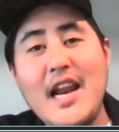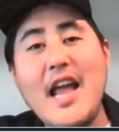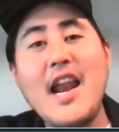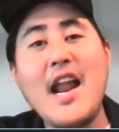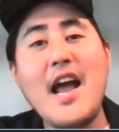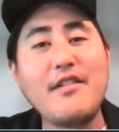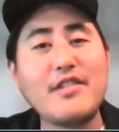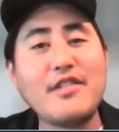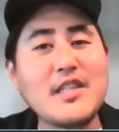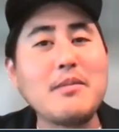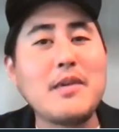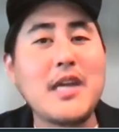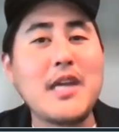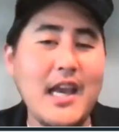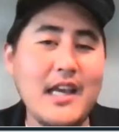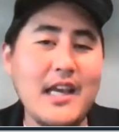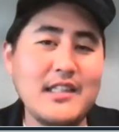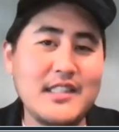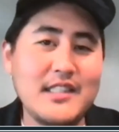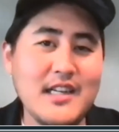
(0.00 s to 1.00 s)
And I have some
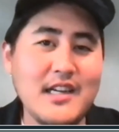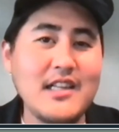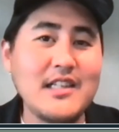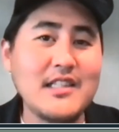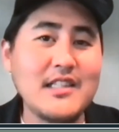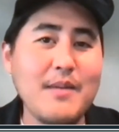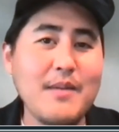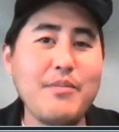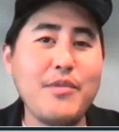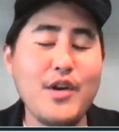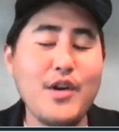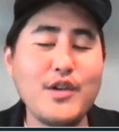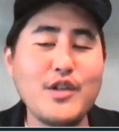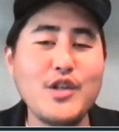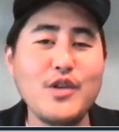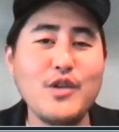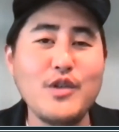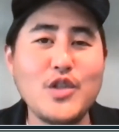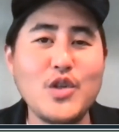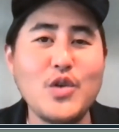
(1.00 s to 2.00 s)
case studies up there
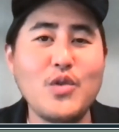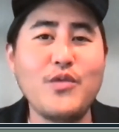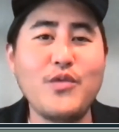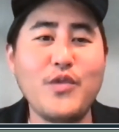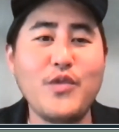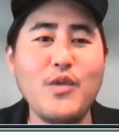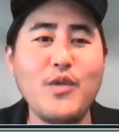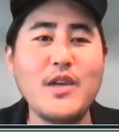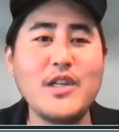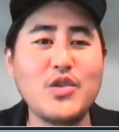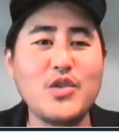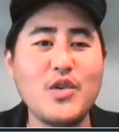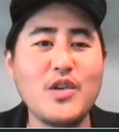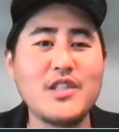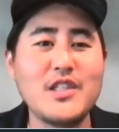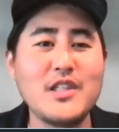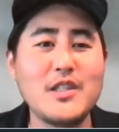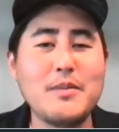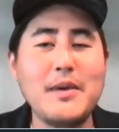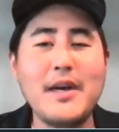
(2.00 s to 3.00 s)
too. So for
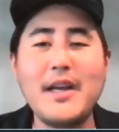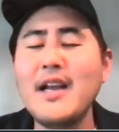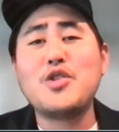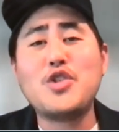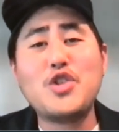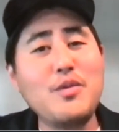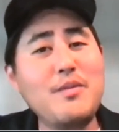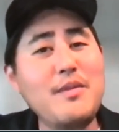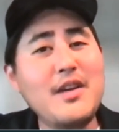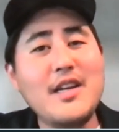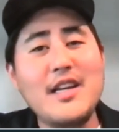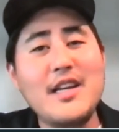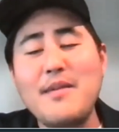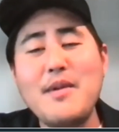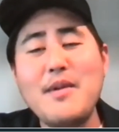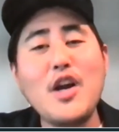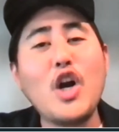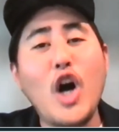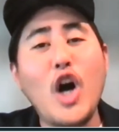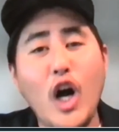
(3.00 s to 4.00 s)
resources, but give
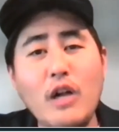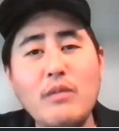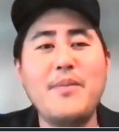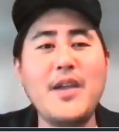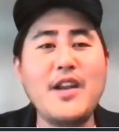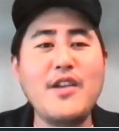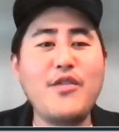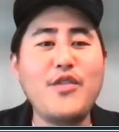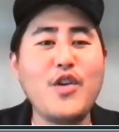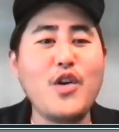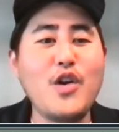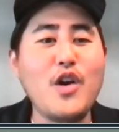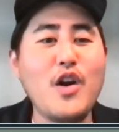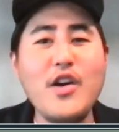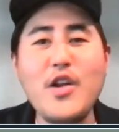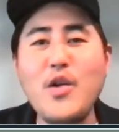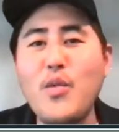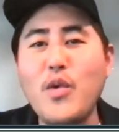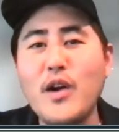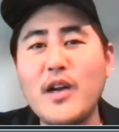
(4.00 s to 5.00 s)
me a call. And if you're
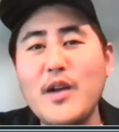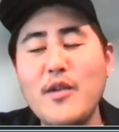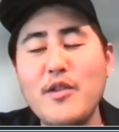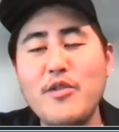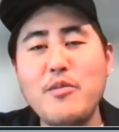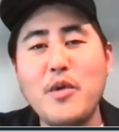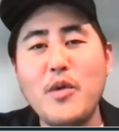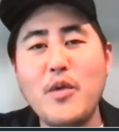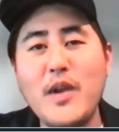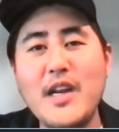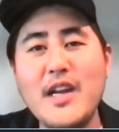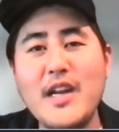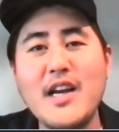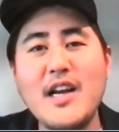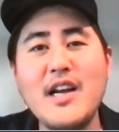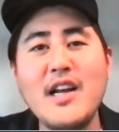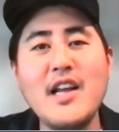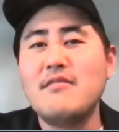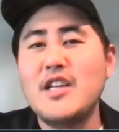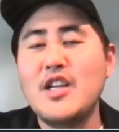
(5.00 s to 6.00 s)
already working with
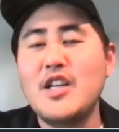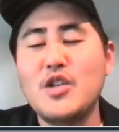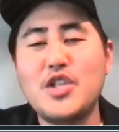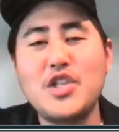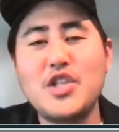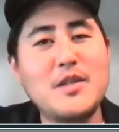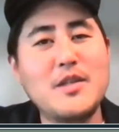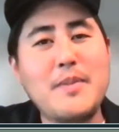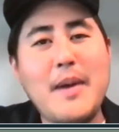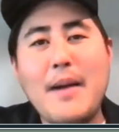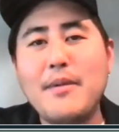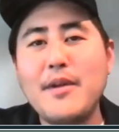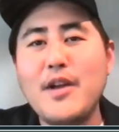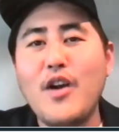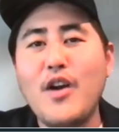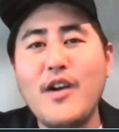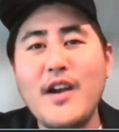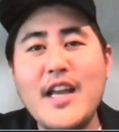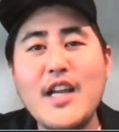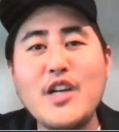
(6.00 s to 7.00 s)
Marina, she's probably
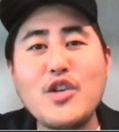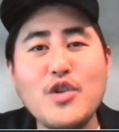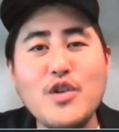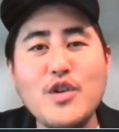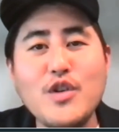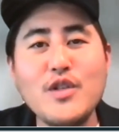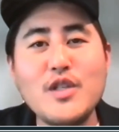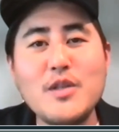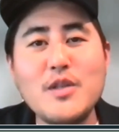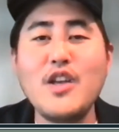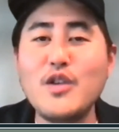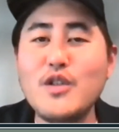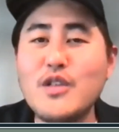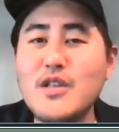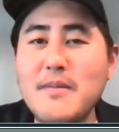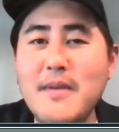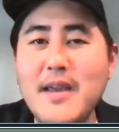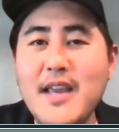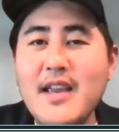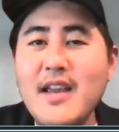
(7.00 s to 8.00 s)
already introduced you
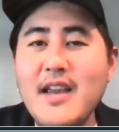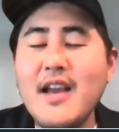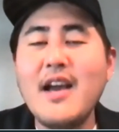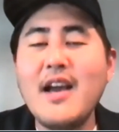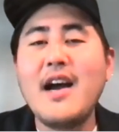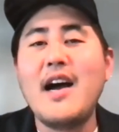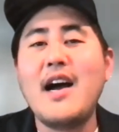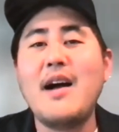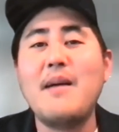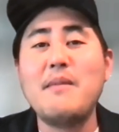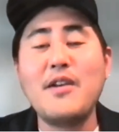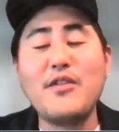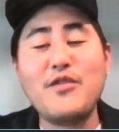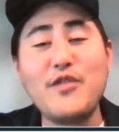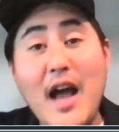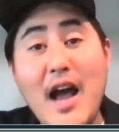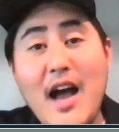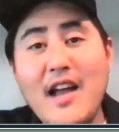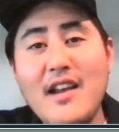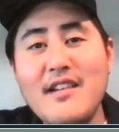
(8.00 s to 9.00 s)
to me. If
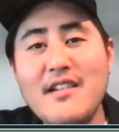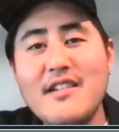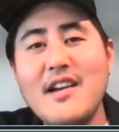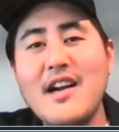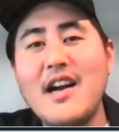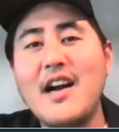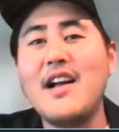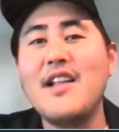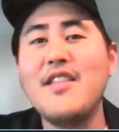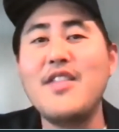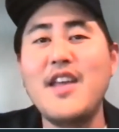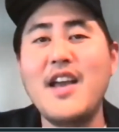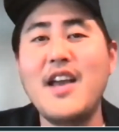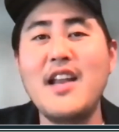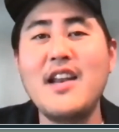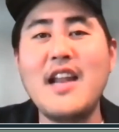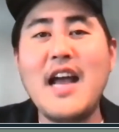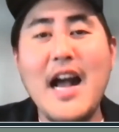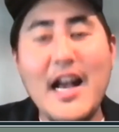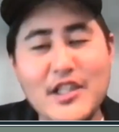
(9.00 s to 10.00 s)
not,
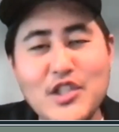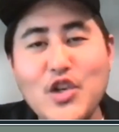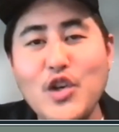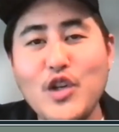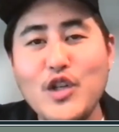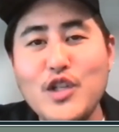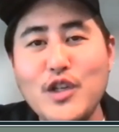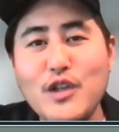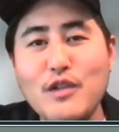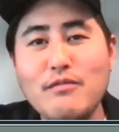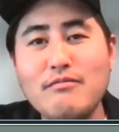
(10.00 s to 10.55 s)
then ask her to.